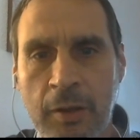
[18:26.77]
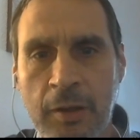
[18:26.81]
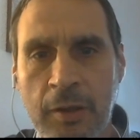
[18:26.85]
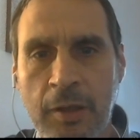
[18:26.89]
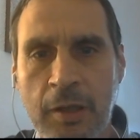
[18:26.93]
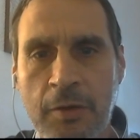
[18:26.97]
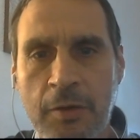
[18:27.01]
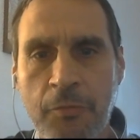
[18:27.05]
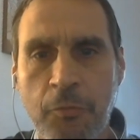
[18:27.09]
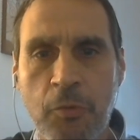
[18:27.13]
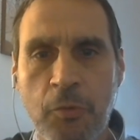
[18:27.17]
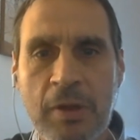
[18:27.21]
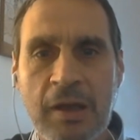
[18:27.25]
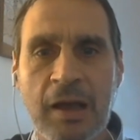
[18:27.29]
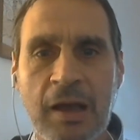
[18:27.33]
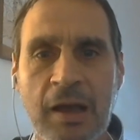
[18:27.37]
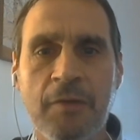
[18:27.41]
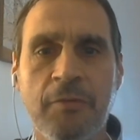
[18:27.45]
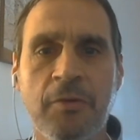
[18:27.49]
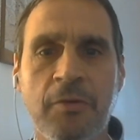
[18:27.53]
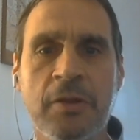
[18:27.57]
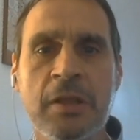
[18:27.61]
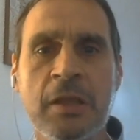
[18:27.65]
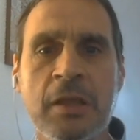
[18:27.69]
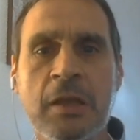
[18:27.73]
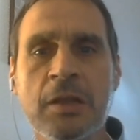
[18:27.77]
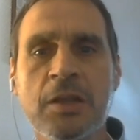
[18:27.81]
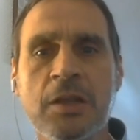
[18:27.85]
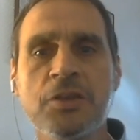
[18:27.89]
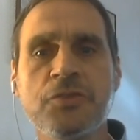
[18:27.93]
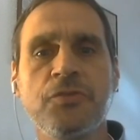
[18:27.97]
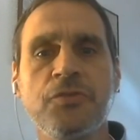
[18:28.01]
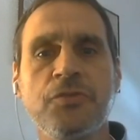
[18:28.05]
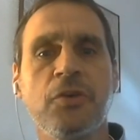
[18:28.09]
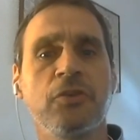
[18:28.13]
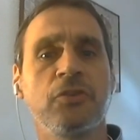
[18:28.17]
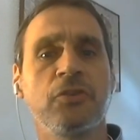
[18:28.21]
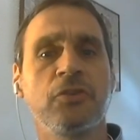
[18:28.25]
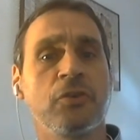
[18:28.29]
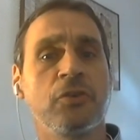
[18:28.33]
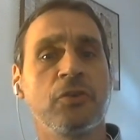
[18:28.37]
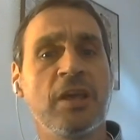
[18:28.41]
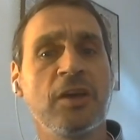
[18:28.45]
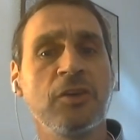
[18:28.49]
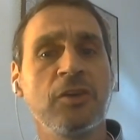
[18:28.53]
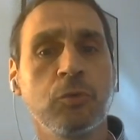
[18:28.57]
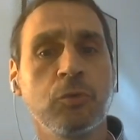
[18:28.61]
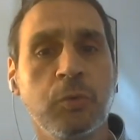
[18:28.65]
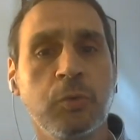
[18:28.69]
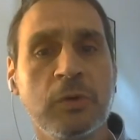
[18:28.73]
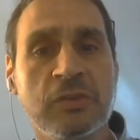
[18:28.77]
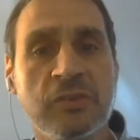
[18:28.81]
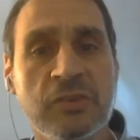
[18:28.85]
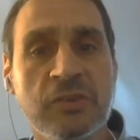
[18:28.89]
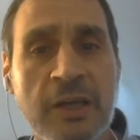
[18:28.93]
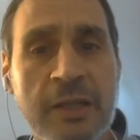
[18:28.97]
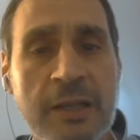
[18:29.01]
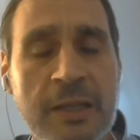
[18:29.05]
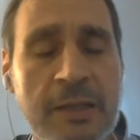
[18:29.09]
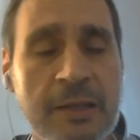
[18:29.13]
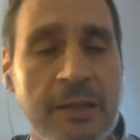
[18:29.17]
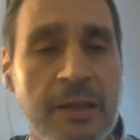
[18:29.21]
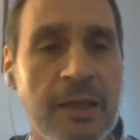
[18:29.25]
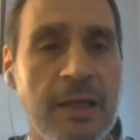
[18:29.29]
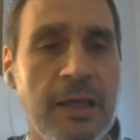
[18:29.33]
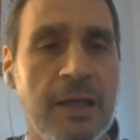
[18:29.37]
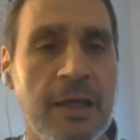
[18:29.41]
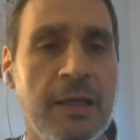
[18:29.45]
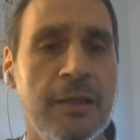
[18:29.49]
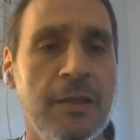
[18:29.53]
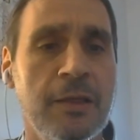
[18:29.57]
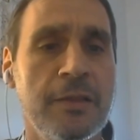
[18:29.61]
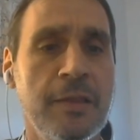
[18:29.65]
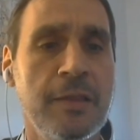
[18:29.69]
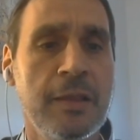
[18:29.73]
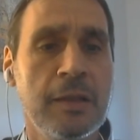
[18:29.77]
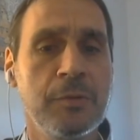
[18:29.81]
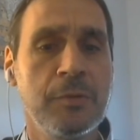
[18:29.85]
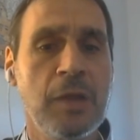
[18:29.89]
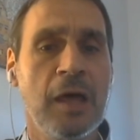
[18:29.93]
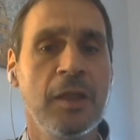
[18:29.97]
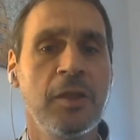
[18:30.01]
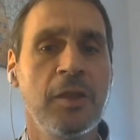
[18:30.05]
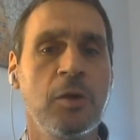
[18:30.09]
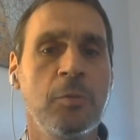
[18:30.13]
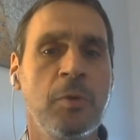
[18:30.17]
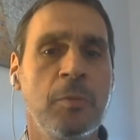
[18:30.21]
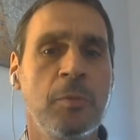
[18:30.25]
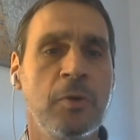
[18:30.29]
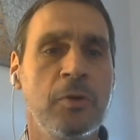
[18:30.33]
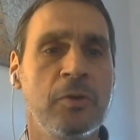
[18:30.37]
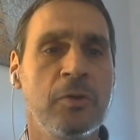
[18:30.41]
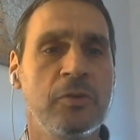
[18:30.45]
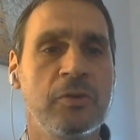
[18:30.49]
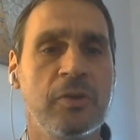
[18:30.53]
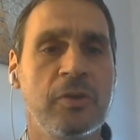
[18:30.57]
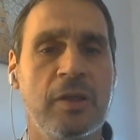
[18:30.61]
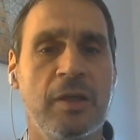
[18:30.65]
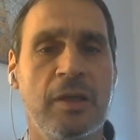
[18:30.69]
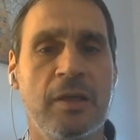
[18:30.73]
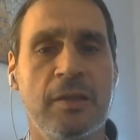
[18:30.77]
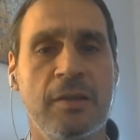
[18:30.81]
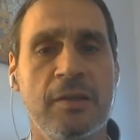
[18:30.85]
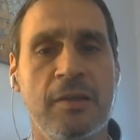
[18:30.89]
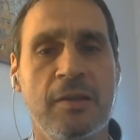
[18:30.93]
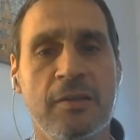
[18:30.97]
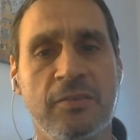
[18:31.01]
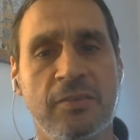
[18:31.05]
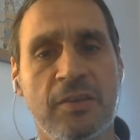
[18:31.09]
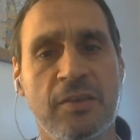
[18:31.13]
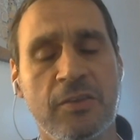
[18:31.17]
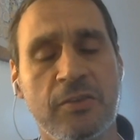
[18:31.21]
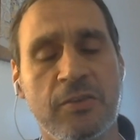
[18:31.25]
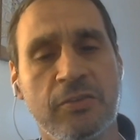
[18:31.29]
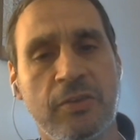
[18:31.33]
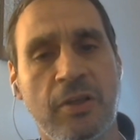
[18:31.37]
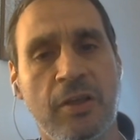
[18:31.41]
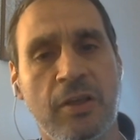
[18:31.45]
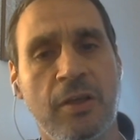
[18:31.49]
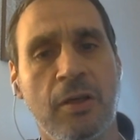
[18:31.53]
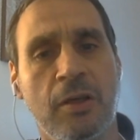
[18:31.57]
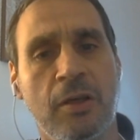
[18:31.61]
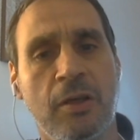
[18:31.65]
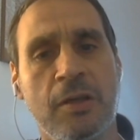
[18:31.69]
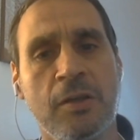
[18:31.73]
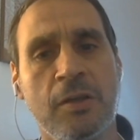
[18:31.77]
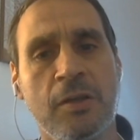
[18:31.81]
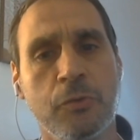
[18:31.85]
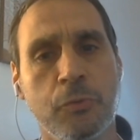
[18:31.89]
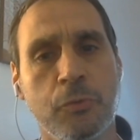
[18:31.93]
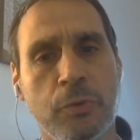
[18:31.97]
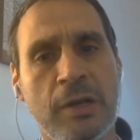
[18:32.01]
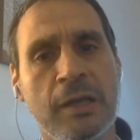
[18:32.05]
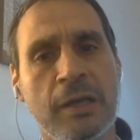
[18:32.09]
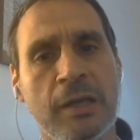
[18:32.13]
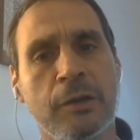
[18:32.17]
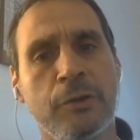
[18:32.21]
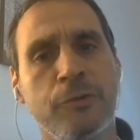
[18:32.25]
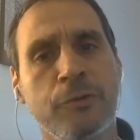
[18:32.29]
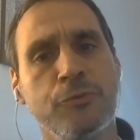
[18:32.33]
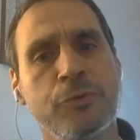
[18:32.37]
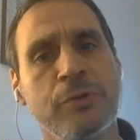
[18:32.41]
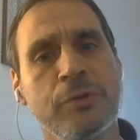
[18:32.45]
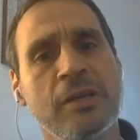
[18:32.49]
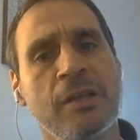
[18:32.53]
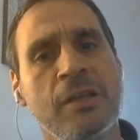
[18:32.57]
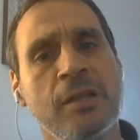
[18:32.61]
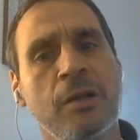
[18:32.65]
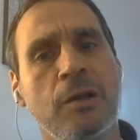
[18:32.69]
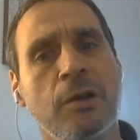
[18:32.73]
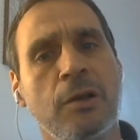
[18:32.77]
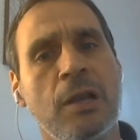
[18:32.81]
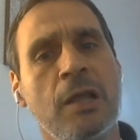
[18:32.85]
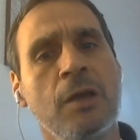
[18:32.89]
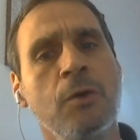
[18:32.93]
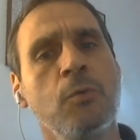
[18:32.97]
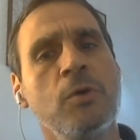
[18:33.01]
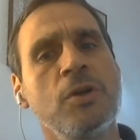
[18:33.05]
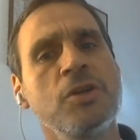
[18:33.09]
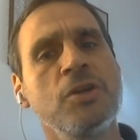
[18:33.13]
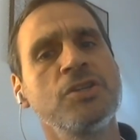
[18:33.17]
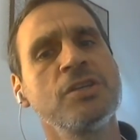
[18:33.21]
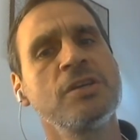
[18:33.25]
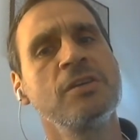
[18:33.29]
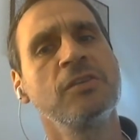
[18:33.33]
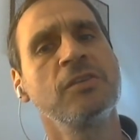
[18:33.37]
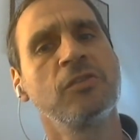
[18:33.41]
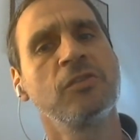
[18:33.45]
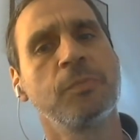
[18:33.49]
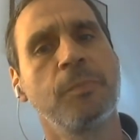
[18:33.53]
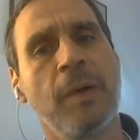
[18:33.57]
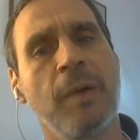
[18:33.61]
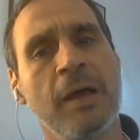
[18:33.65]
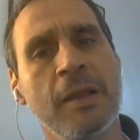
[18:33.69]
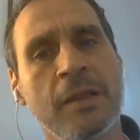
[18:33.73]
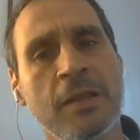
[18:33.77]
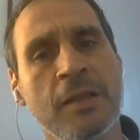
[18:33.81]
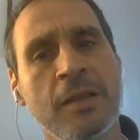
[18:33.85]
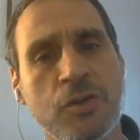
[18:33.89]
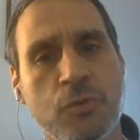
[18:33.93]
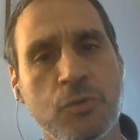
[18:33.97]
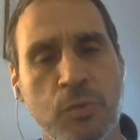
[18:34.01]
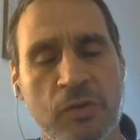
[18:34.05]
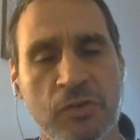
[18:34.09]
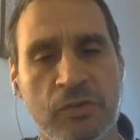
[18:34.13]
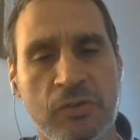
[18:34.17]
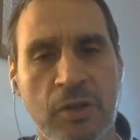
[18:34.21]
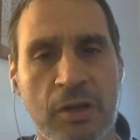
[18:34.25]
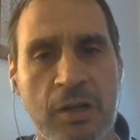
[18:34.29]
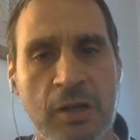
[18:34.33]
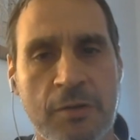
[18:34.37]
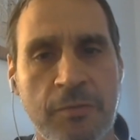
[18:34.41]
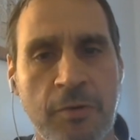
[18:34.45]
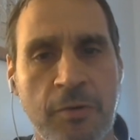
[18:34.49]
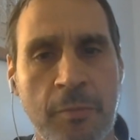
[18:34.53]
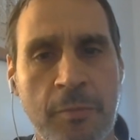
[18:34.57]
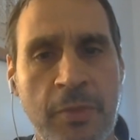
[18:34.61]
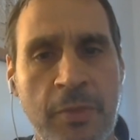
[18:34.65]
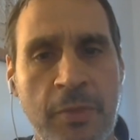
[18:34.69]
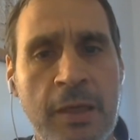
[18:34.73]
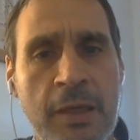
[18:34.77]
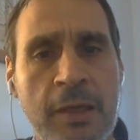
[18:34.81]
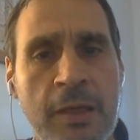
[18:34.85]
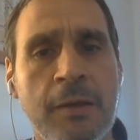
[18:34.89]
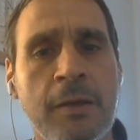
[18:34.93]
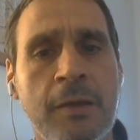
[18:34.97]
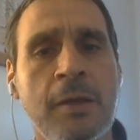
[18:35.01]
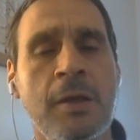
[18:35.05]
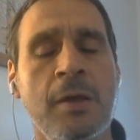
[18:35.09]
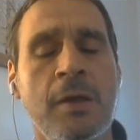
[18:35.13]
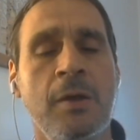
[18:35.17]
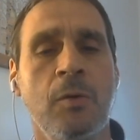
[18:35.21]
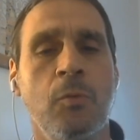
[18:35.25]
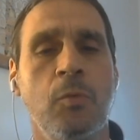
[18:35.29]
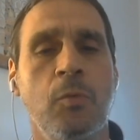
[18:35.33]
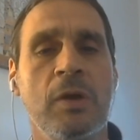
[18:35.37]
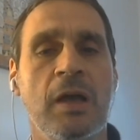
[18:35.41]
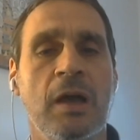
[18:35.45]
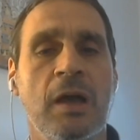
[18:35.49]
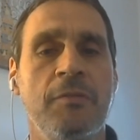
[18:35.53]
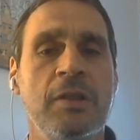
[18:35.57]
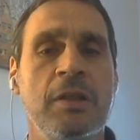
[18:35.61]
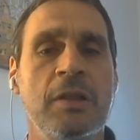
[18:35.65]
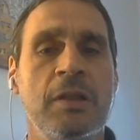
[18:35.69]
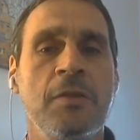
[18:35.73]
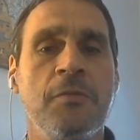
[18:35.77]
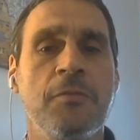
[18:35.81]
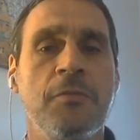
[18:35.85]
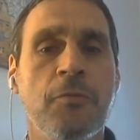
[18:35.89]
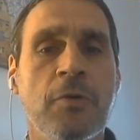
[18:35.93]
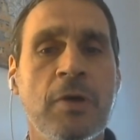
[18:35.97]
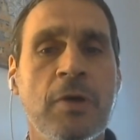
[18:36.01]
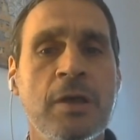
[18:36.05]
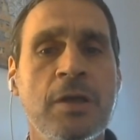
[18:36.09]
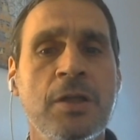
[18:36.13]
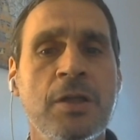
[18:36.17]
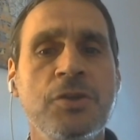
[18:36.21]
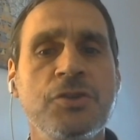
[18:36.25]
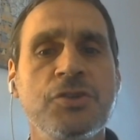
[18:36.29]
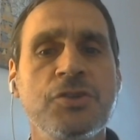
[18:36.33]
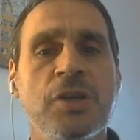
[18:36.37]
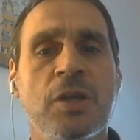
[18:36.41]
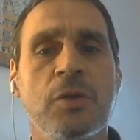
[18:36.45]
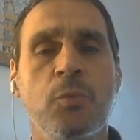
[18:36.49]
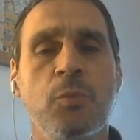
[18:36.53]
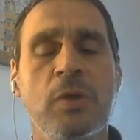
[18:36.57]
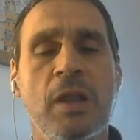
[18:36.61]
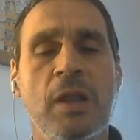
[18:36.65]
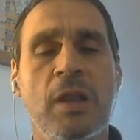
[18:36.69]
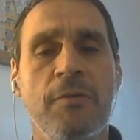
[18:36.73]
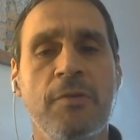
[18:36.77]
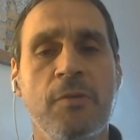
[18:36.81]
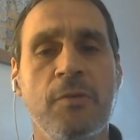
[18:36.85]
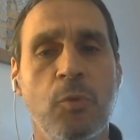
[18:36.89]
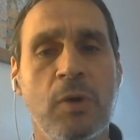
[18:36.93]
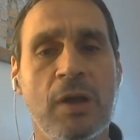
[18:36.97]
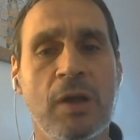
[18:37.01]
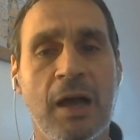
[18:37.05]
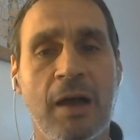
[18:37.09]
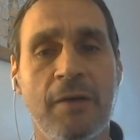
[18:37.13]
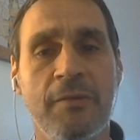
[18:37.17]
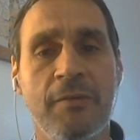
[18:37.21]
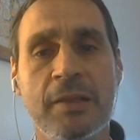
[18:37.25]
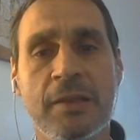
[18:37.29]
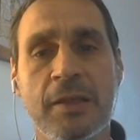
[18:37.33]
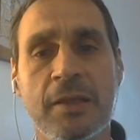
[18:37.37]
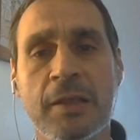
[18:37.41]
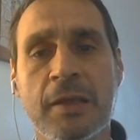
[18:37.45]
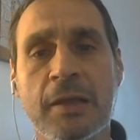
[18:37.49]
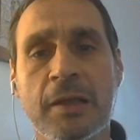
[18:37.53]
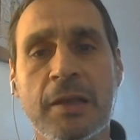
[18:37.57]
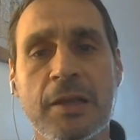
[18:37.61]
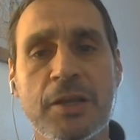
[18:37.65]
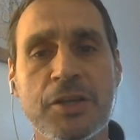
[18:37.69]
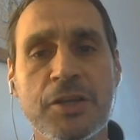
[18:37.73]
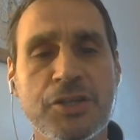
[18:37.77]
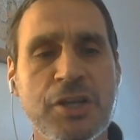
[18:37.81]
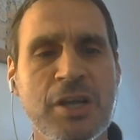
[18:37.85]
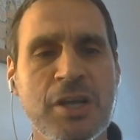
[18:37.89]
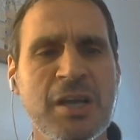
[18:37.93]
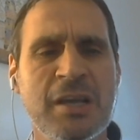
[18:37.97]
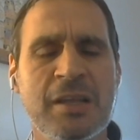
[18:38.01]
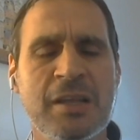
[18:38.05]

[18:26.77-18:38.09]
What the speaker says: If we have an English version, yes, we said it, that at the moment, this is in 3 languages, Spanish, we studied from there, we have it in French, and we have it in English.